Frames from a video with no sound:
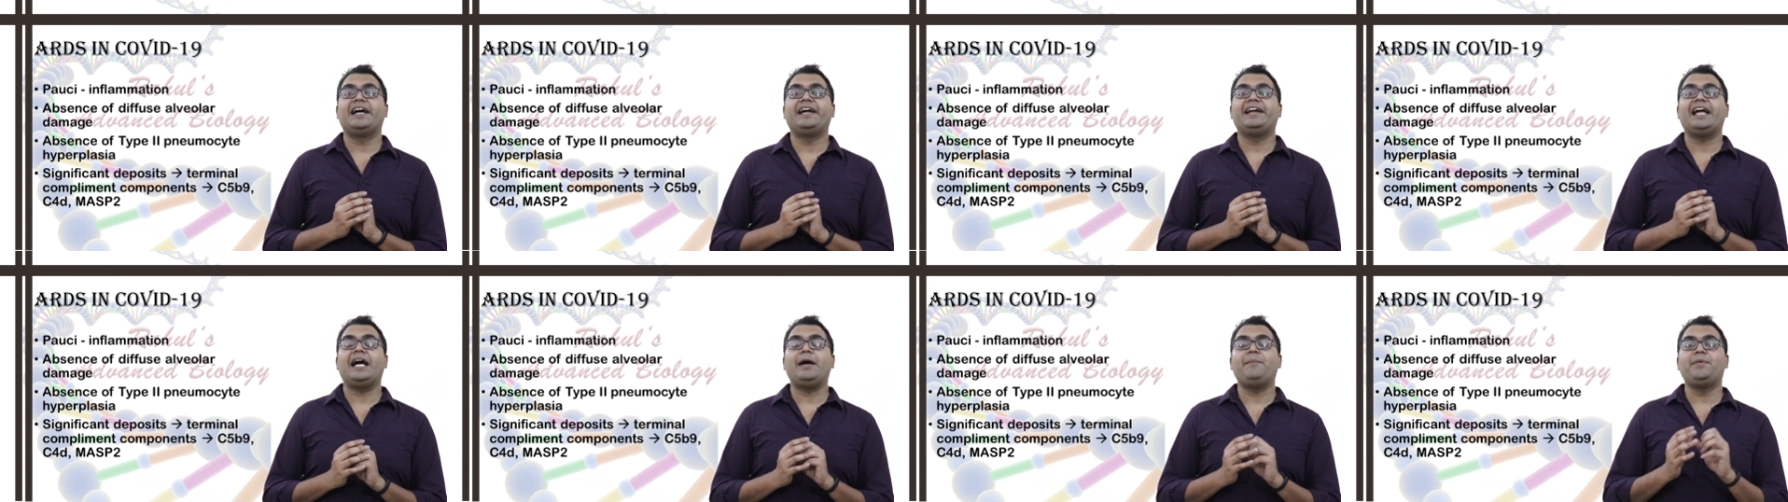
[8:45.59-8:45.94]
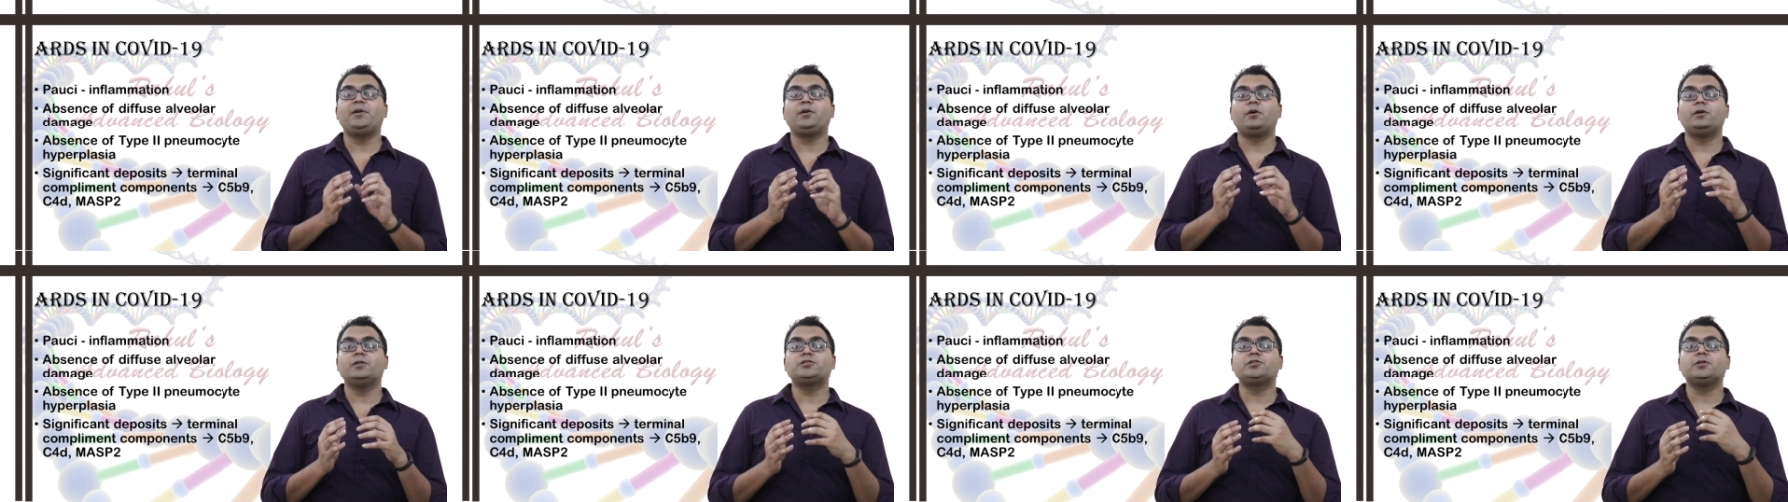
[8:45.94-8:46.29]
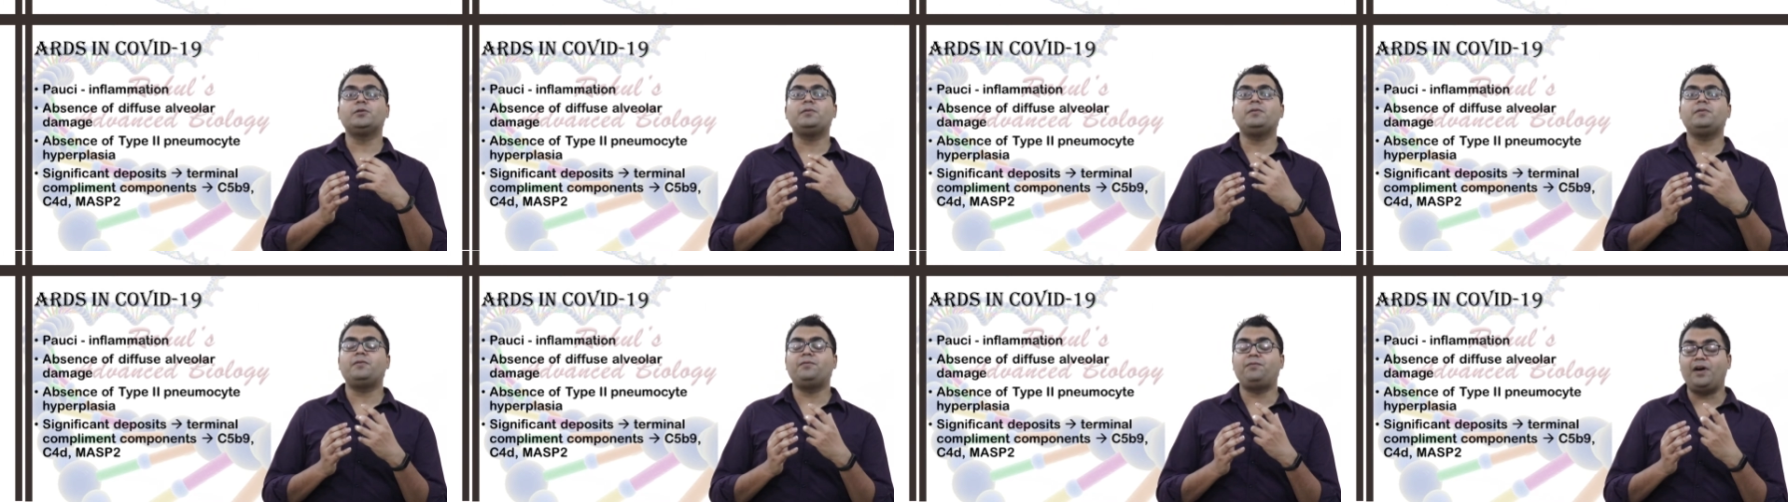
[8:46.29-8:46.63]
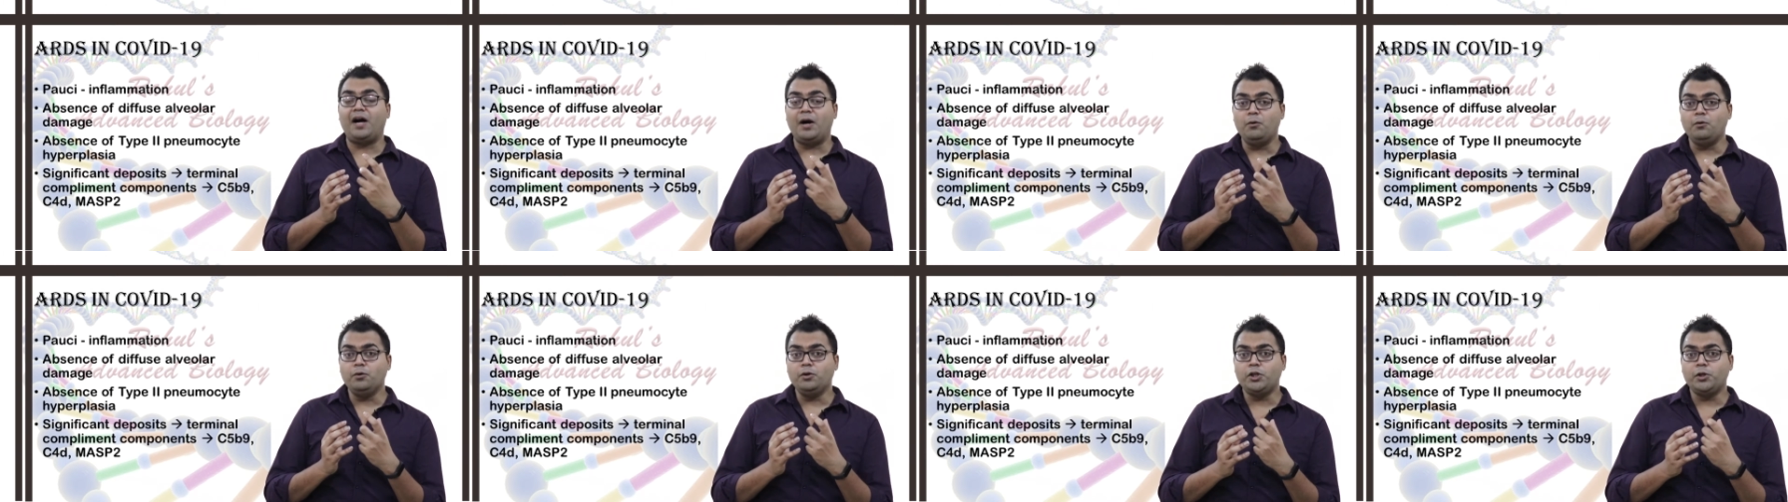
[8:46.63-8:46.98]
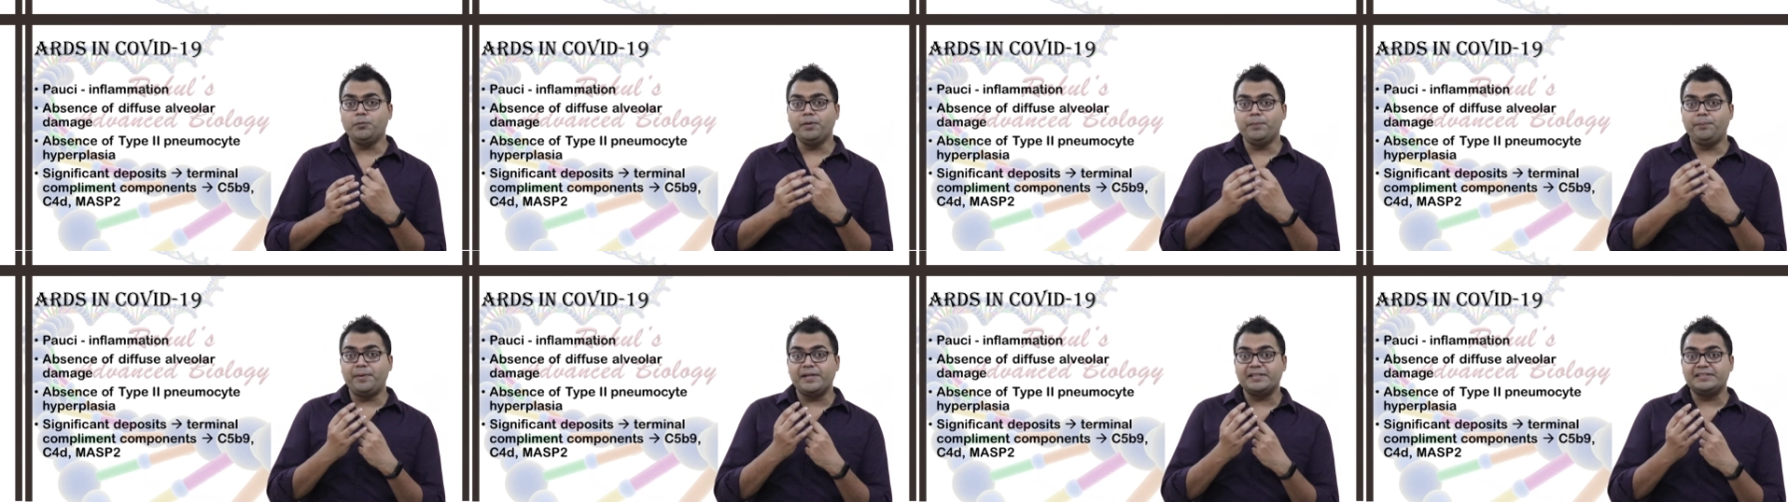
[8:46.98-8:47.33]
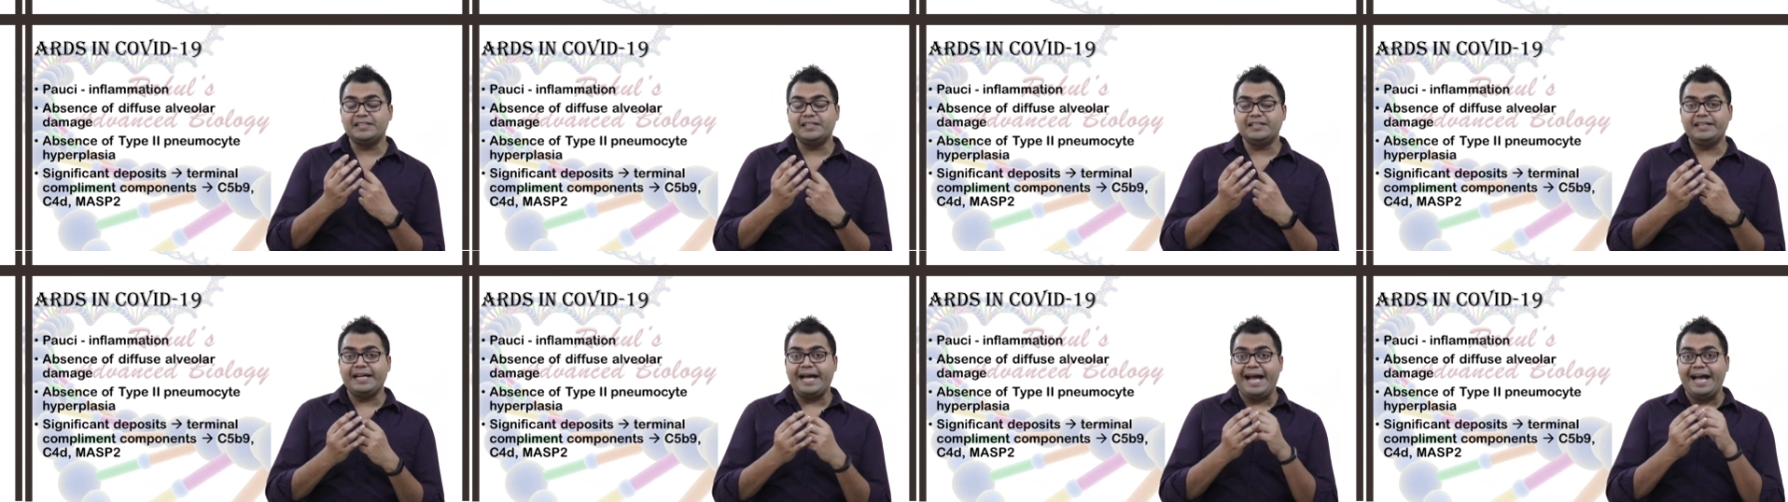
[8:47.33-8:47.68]
and have been also found to be
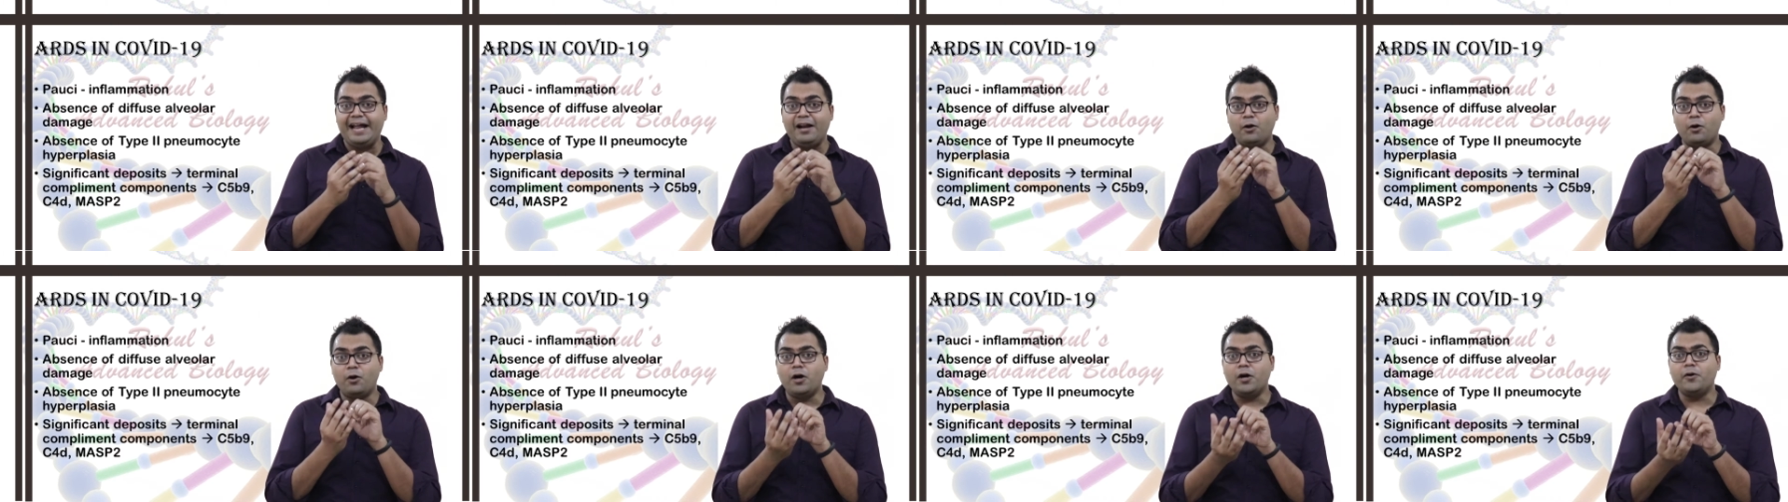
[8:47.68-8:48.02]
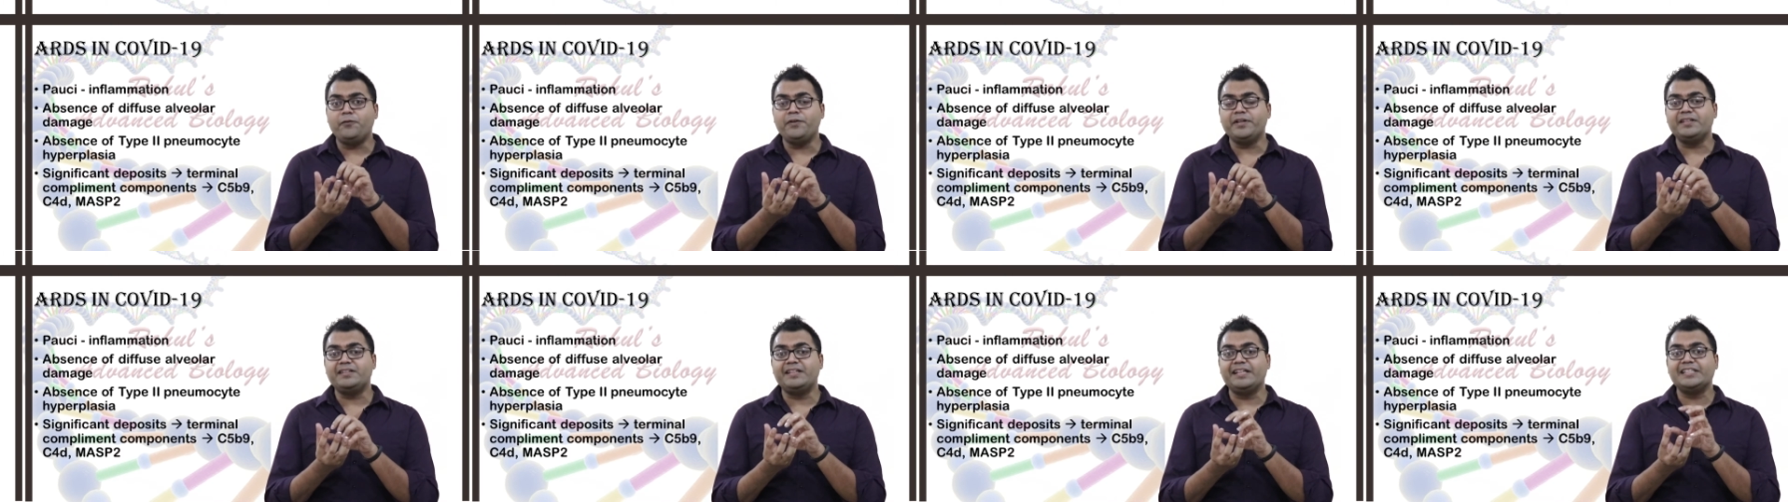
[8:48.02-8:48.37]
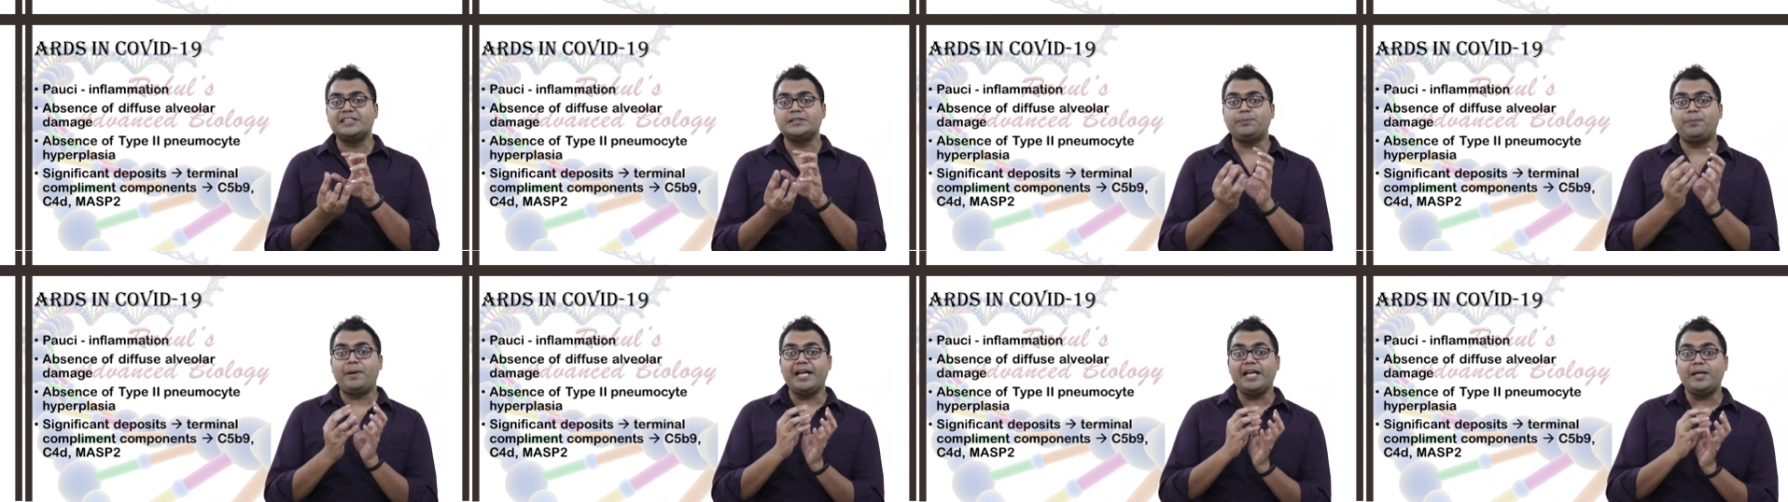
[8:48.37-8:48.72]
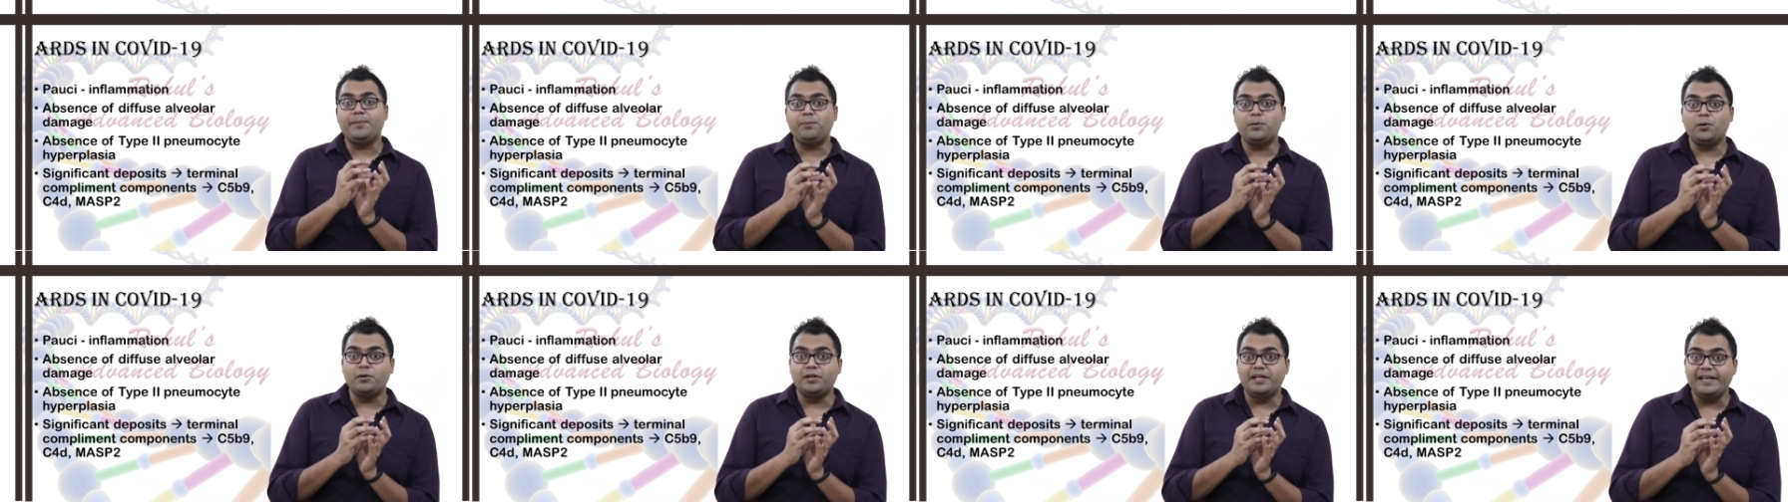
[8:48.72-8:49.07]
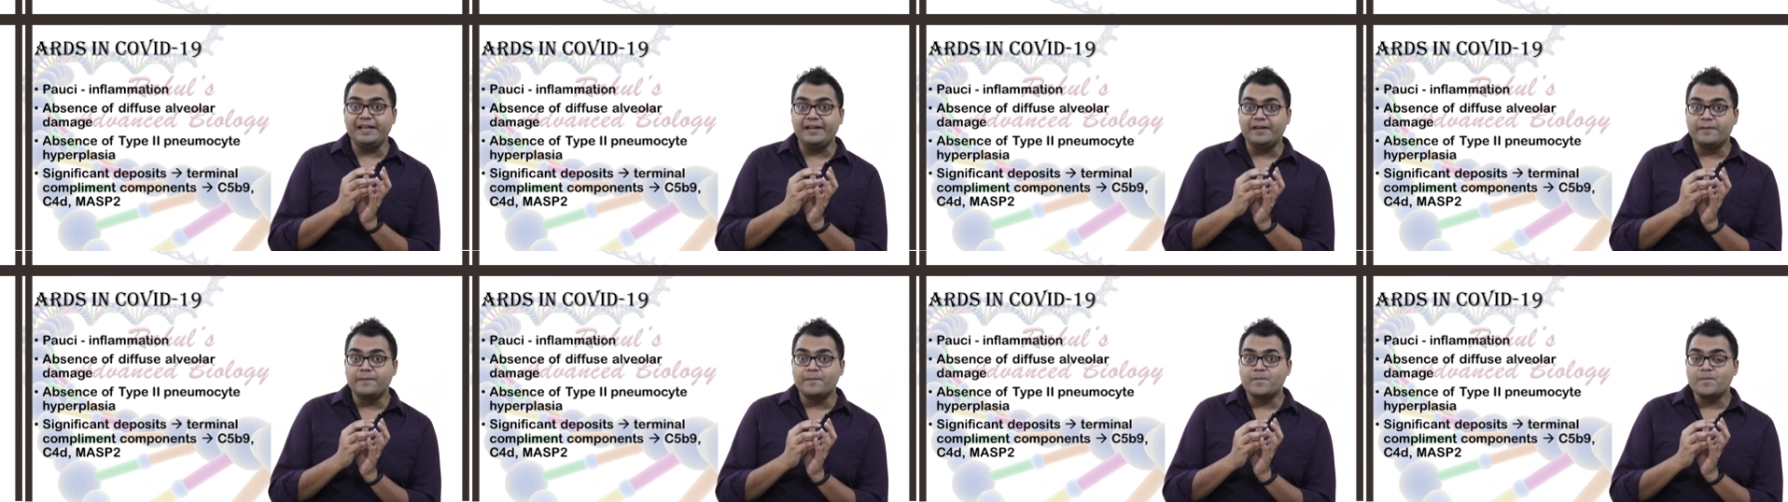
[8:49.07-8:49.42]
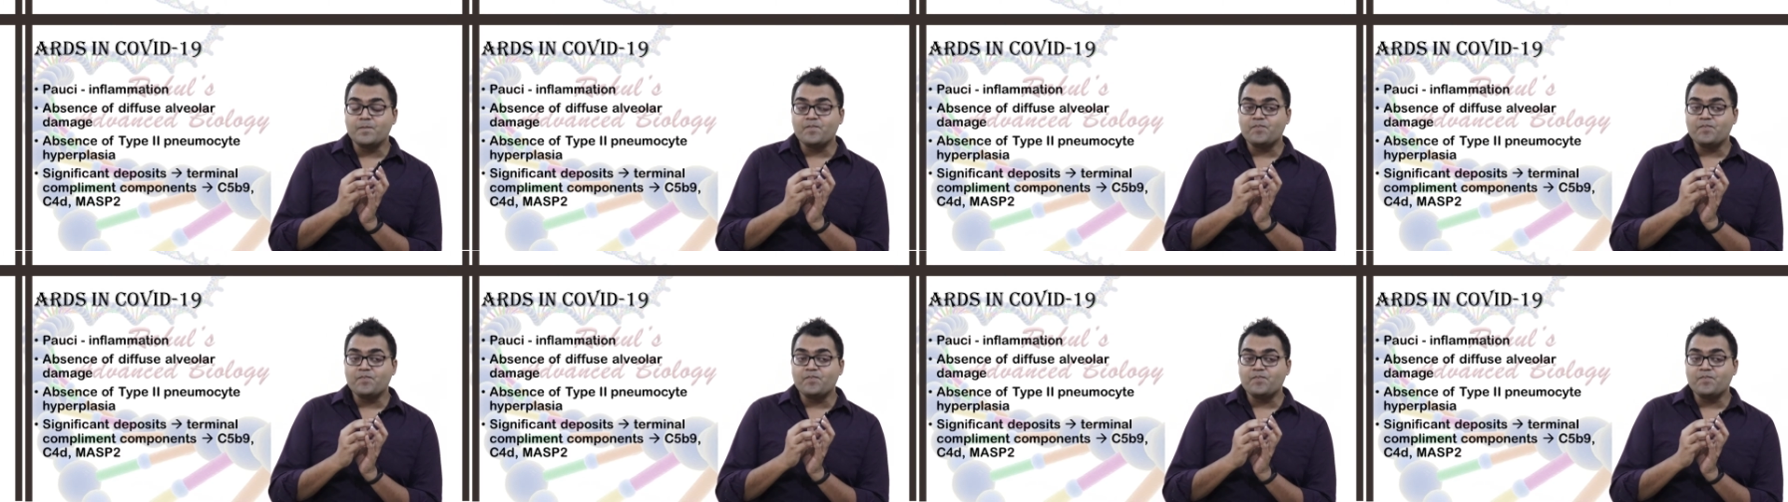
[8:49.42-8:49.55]
present along with the spike protein,